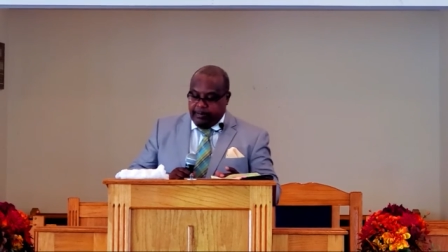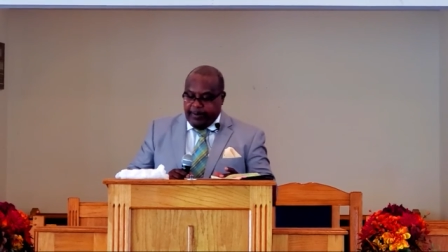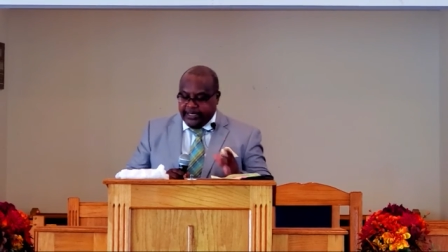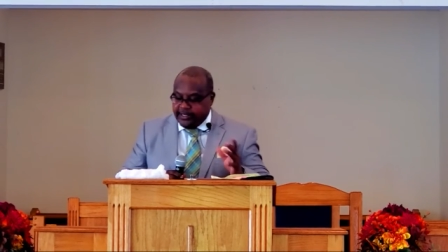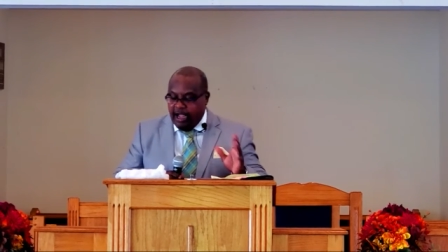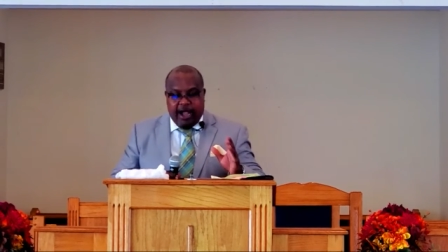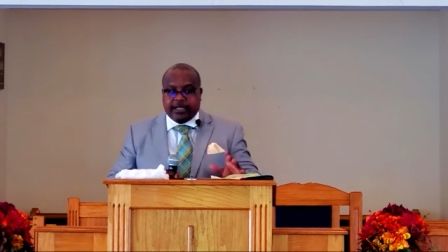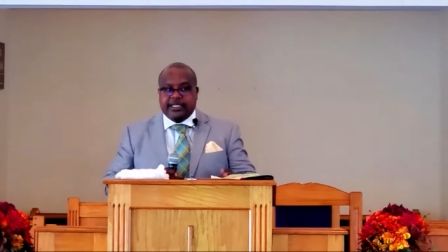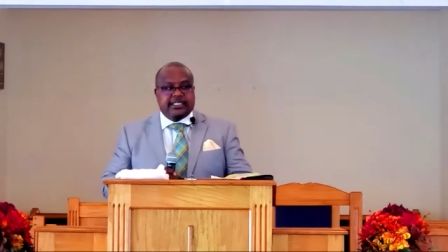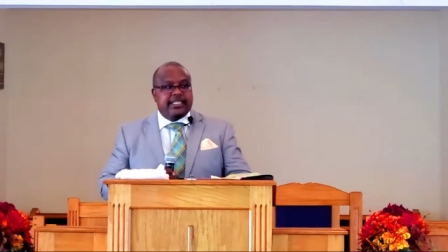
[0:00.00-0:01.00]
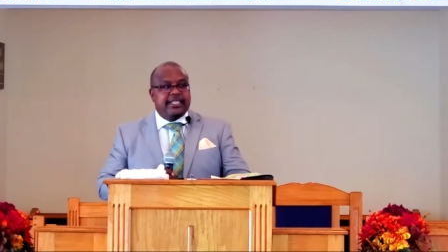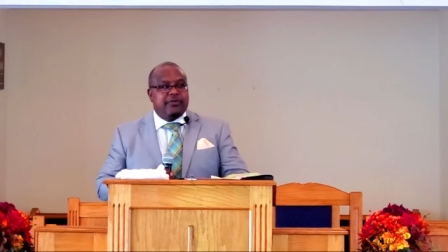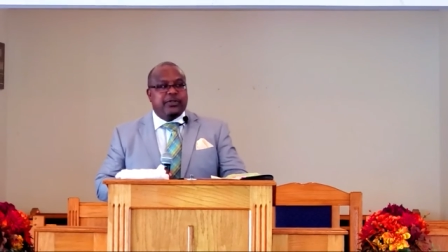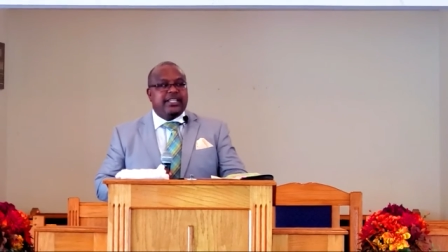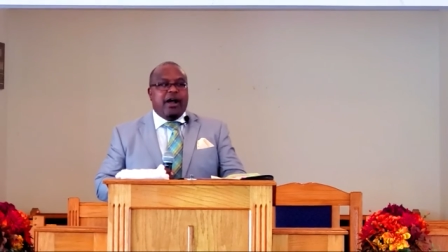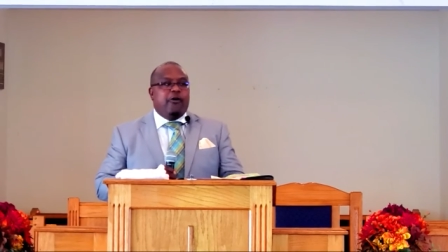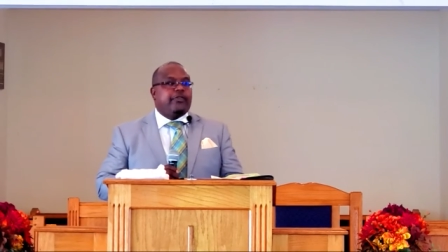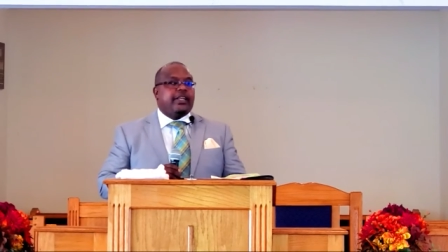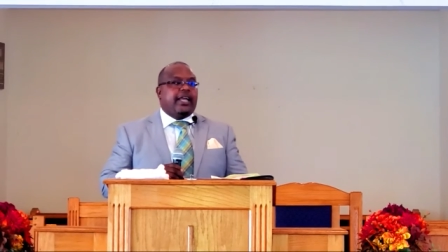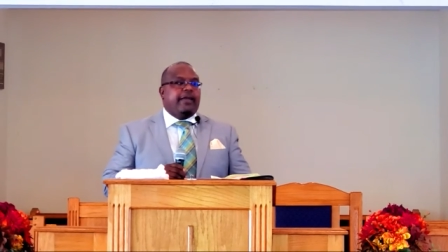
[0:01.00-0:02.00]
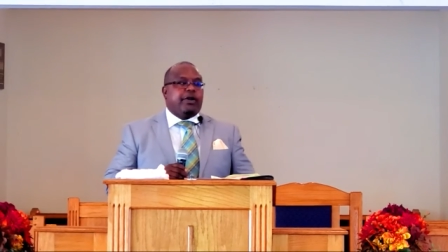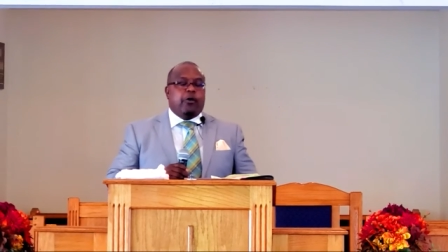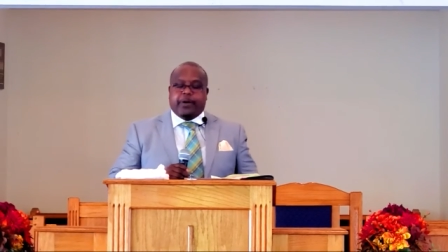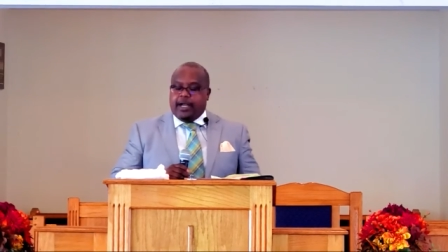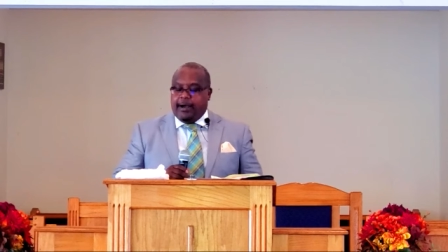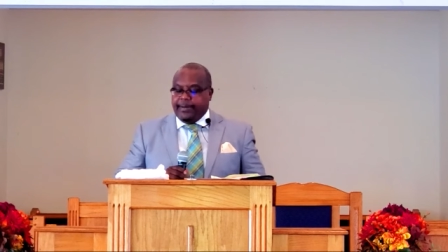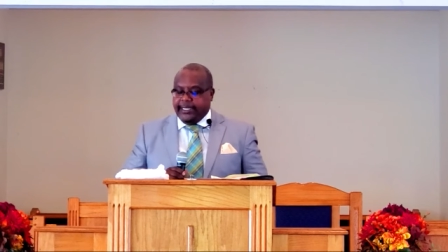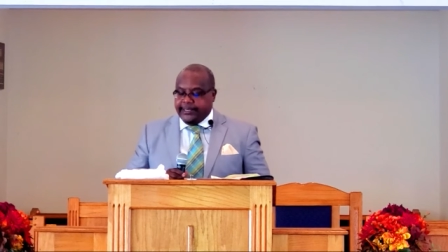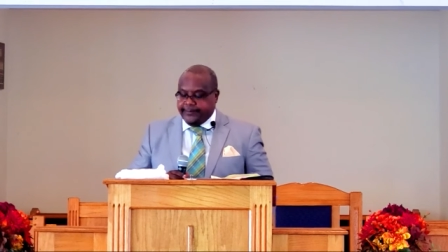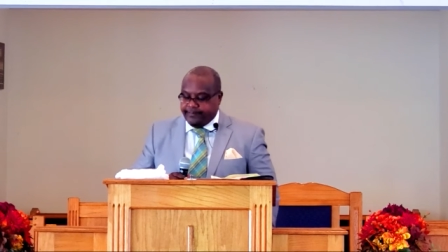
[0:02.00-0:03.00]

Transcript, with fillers: but the darkness was not able to overcome it.